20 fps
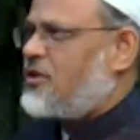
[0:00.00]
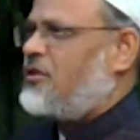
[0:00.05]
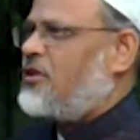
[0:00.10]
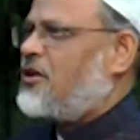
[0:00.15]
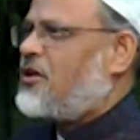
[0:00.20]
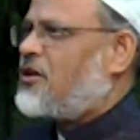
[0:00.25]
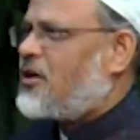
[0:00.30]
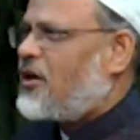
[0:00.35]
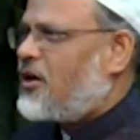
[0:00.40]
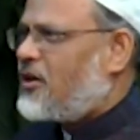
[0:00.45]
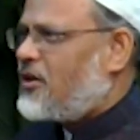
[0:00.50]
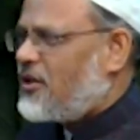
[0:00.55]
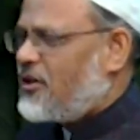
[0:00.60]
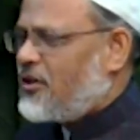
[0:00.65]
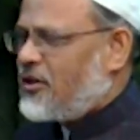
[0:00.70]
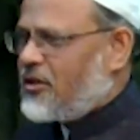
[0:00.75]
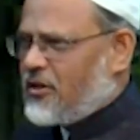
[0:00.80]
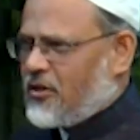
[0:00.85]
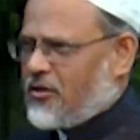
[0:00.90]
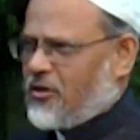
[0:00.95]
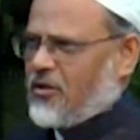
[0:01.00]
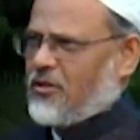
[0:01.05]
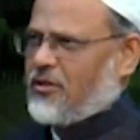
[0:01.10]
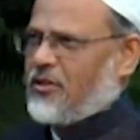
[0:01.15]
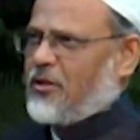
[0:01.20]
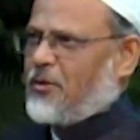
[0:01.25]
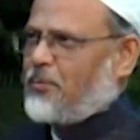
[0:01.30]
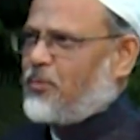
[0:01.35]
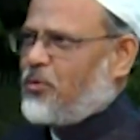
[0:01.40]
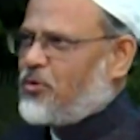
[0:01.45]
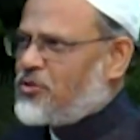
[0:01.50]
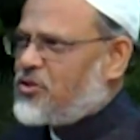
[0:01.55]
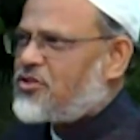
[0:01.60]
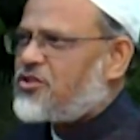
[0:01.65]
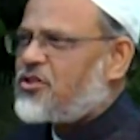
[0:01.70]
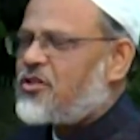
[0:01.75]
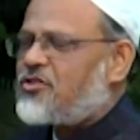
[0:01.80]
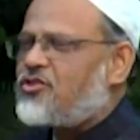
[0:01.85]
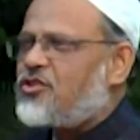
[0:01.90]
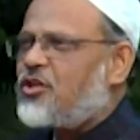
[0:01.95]
on their color, or their
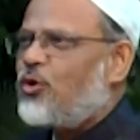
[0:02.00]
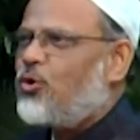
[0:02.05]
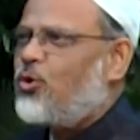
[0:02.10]
positions they